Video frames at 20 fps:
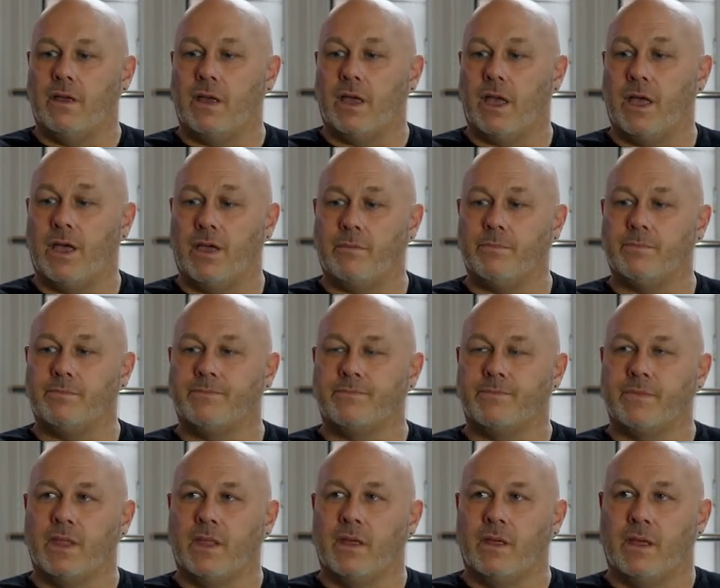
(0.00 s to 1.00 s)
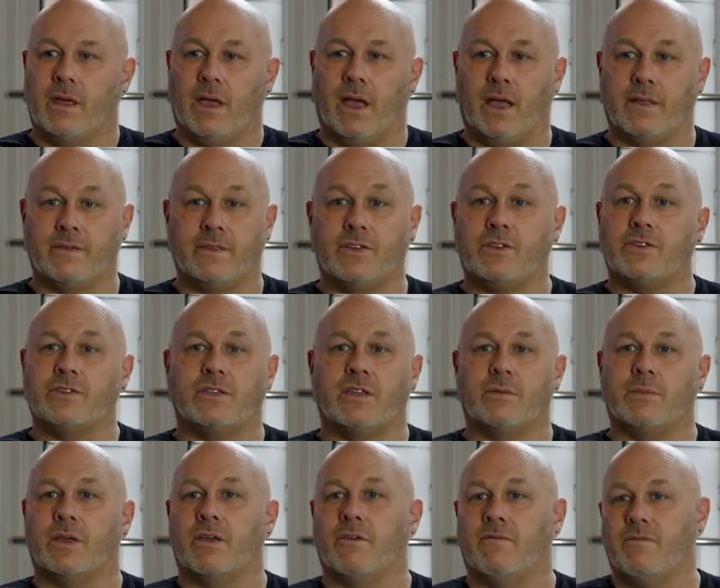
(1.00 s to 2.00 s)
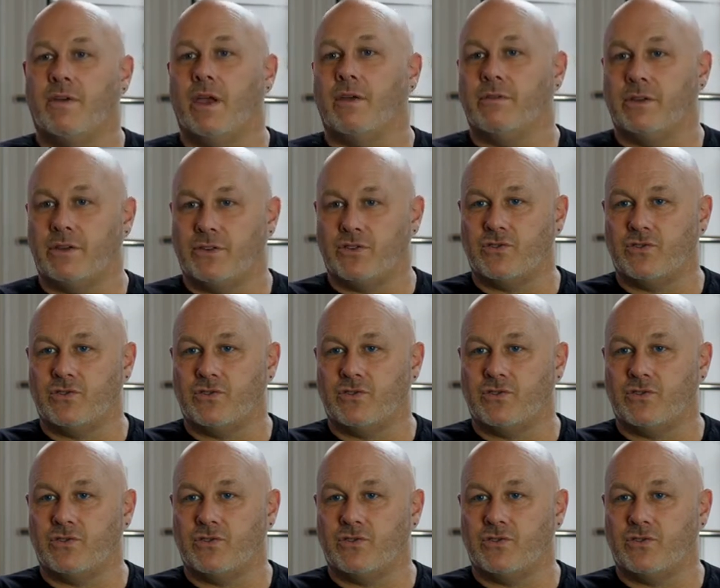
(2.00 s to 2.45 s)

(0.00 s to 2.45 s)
And they just seemed like a very